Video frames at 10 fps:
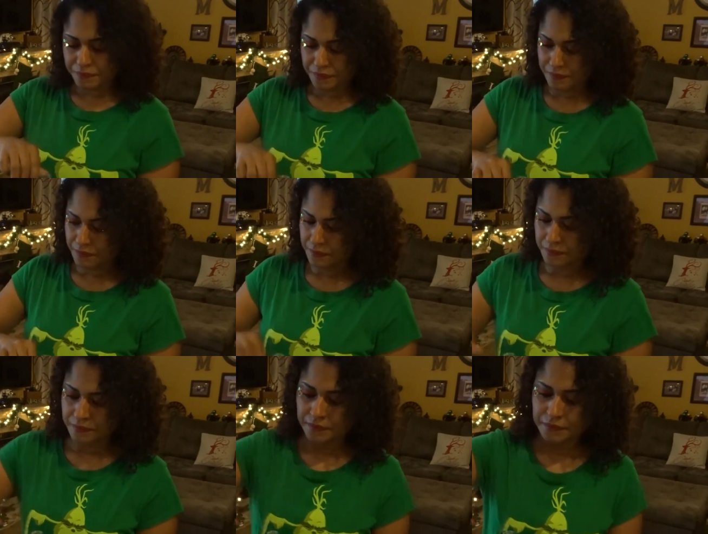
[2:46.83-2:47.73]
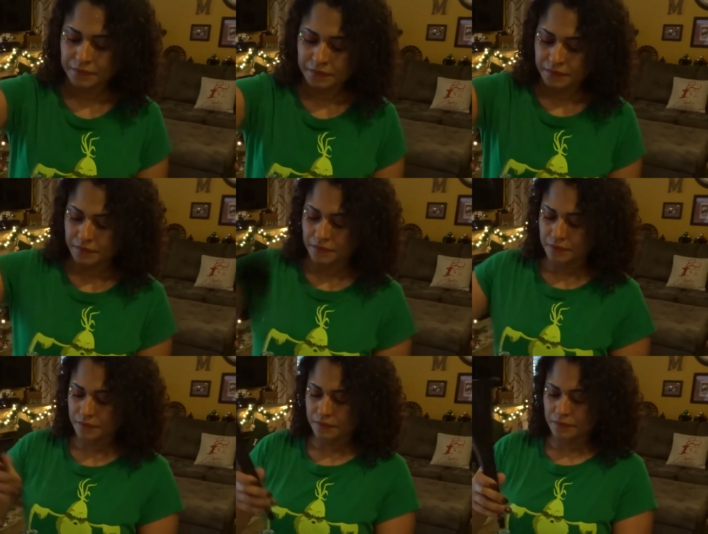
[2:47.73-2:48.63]

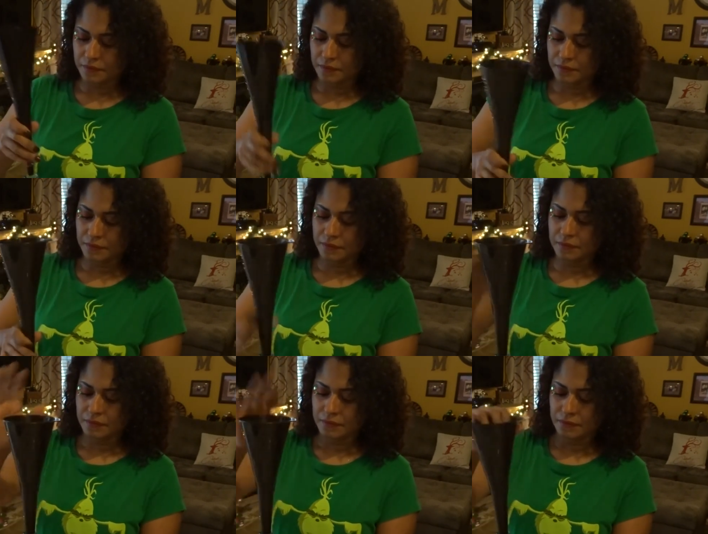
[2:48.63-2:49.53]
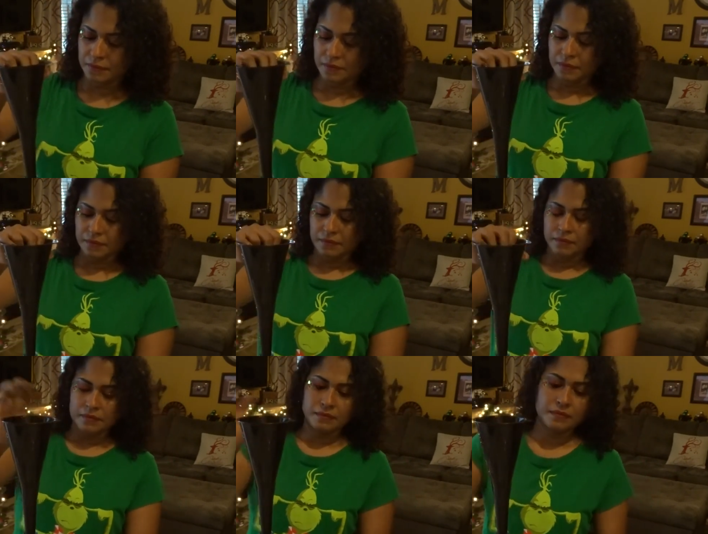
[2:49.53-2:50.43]

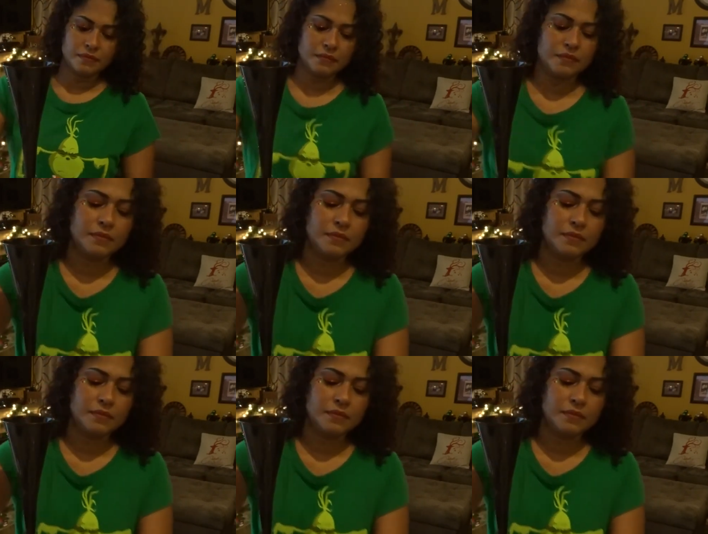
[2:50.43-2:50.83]
Nobody speaks.